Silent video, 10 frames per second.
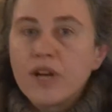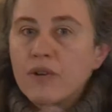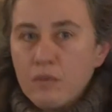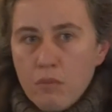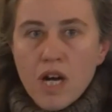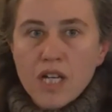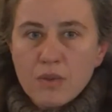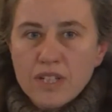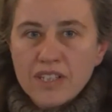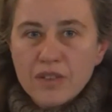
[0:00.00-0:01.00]
bear in mind
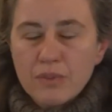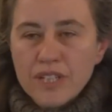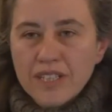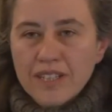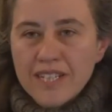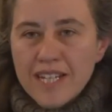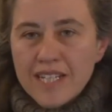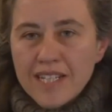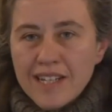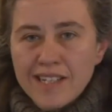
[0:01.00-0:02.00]
when interpreting the
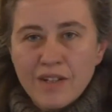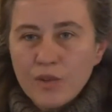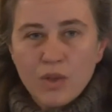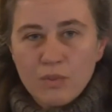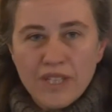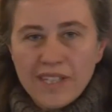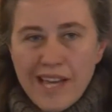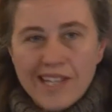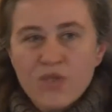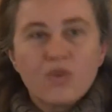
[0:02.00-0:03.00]
data, and I will be
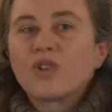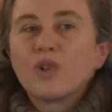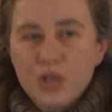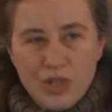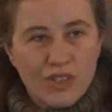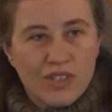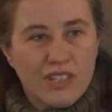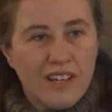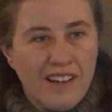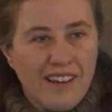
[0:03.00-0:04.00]
extra
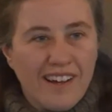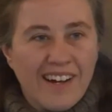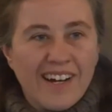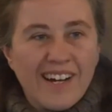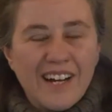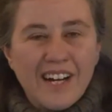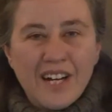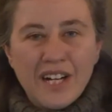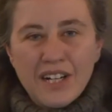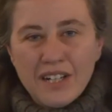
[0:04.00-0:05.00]
cautious
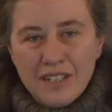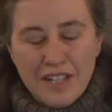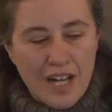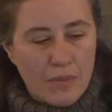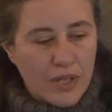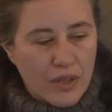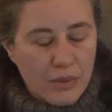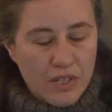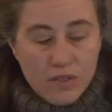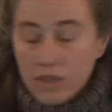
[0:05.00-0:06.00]
about the
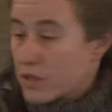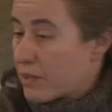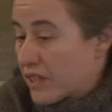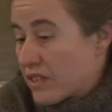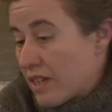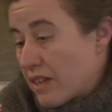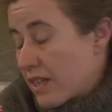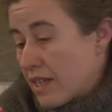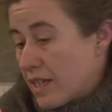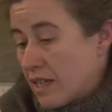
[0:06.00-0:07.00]
results, because I
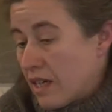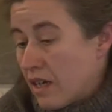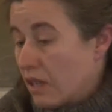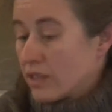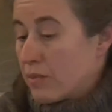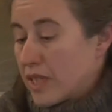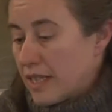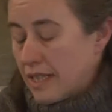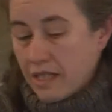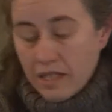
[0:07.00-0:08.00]
think that
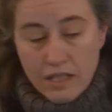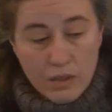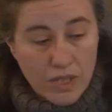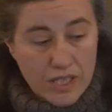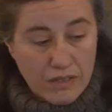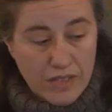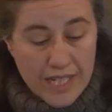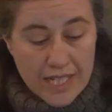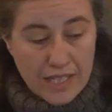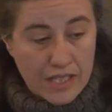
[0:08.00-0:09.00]
ultimately the quality of the
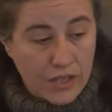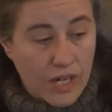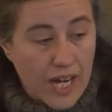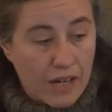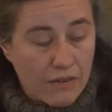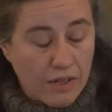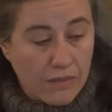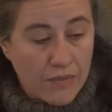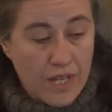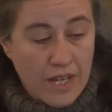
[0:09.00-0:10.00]
data that you
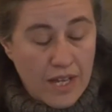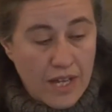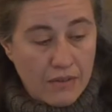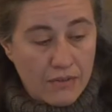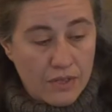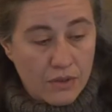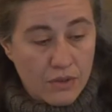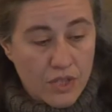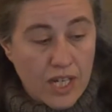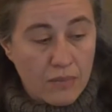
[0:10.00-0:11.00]
have to
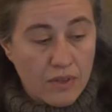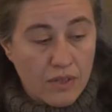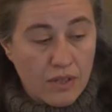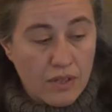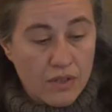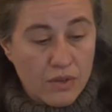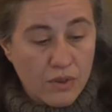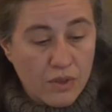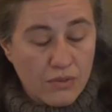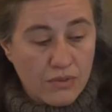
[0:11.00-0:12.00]
shape the
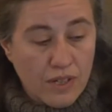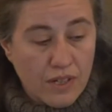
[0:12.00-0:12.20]
sort of